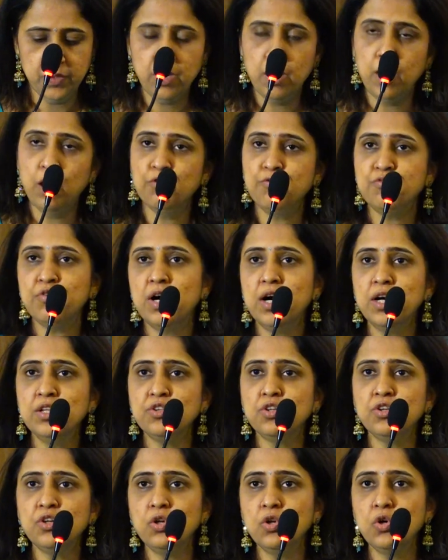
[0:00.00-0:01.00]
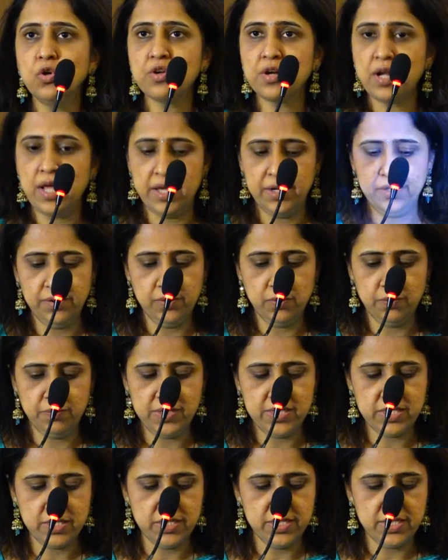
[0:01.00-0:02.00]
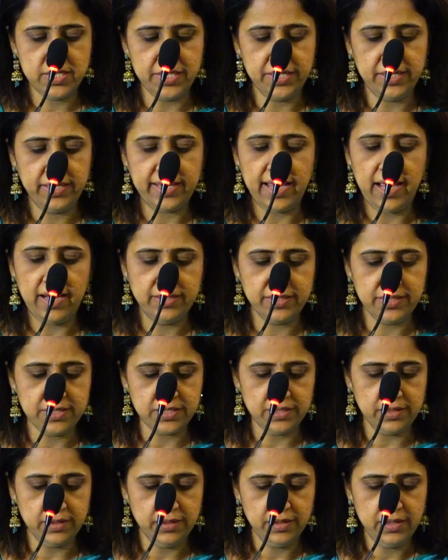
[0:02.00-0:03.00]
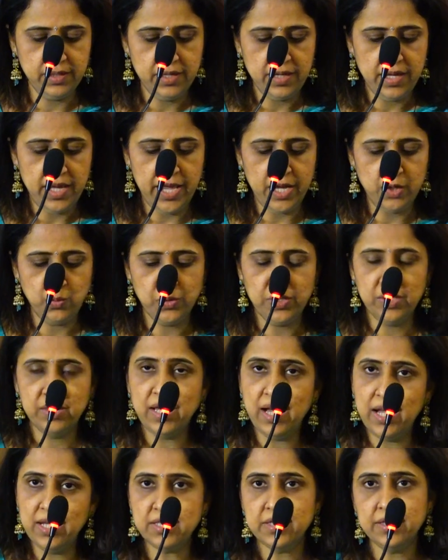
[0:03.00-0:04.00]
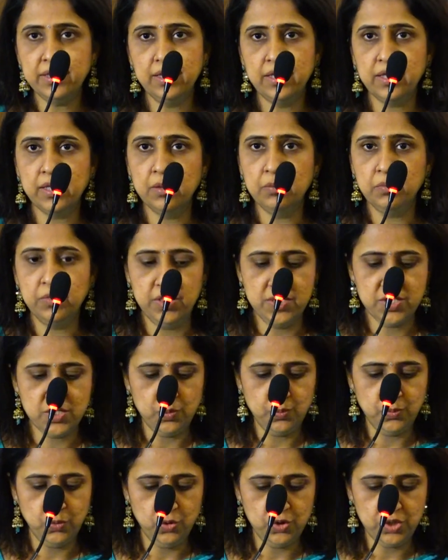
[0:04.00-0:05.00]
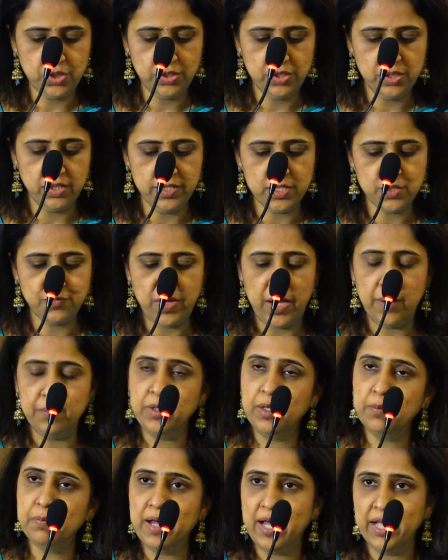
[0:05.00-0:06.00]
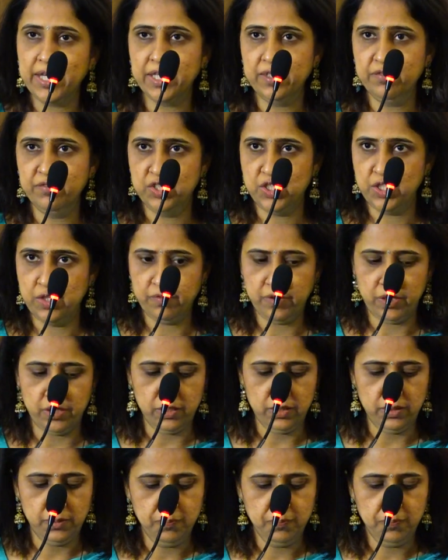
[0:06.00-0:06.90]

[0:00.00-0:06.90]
Her father-in-law ran a business in Calcutta, and with that income, he supported his family back in Vijayawada.